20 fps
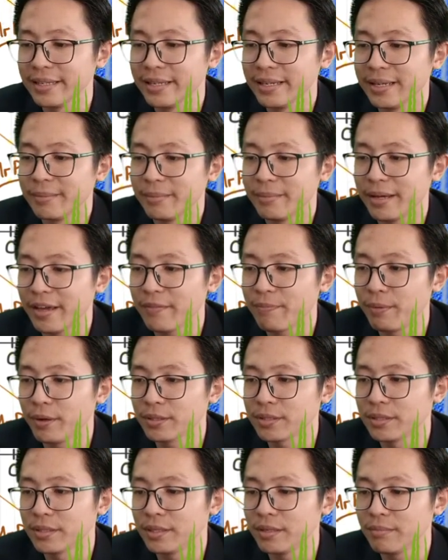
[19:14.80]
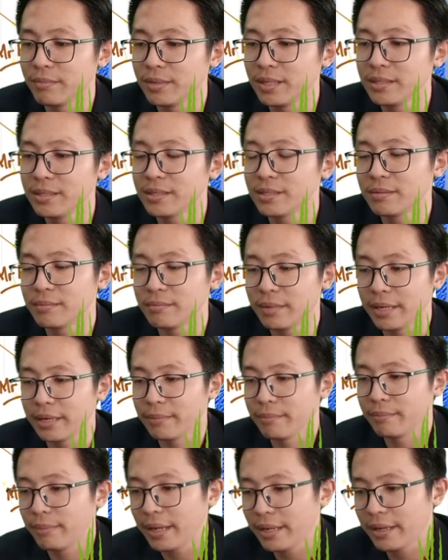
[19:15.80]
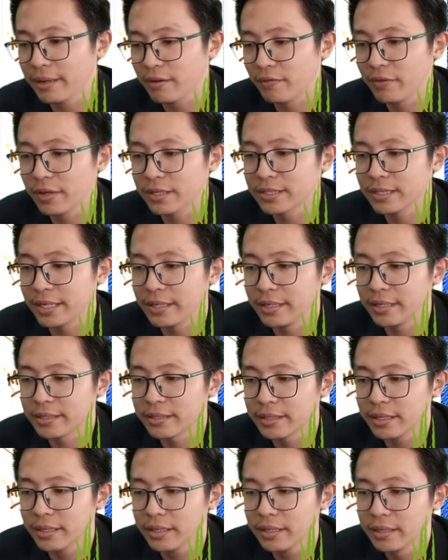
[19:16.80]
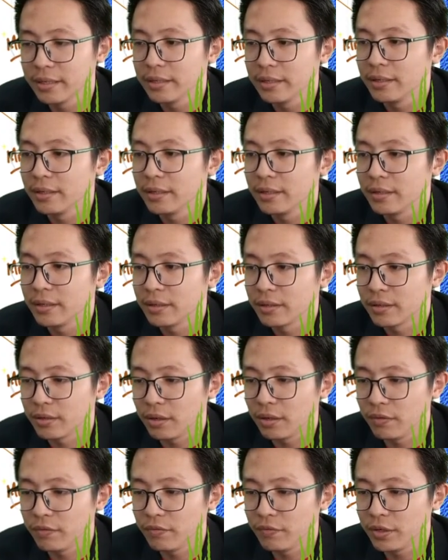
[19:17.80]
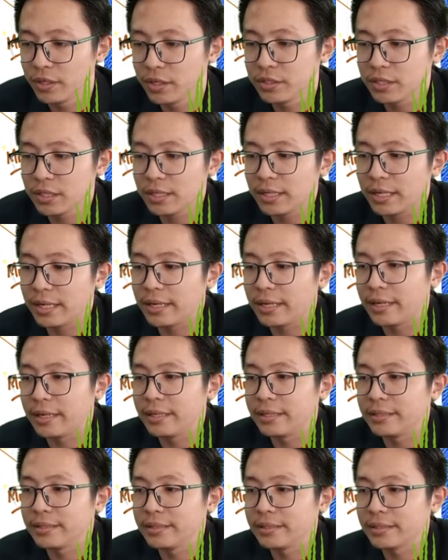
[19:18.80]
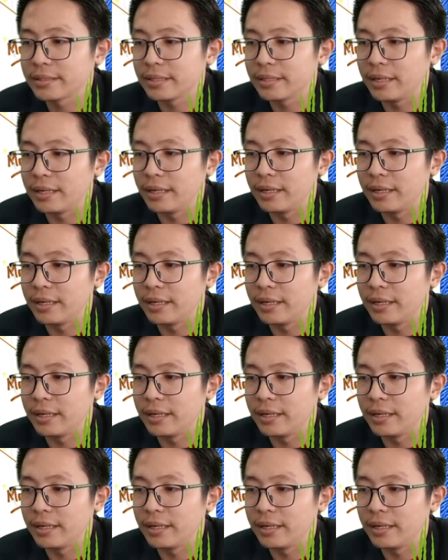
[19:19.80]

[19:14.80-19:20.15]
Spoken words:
My f positive means my biconvex lens is a converging lens.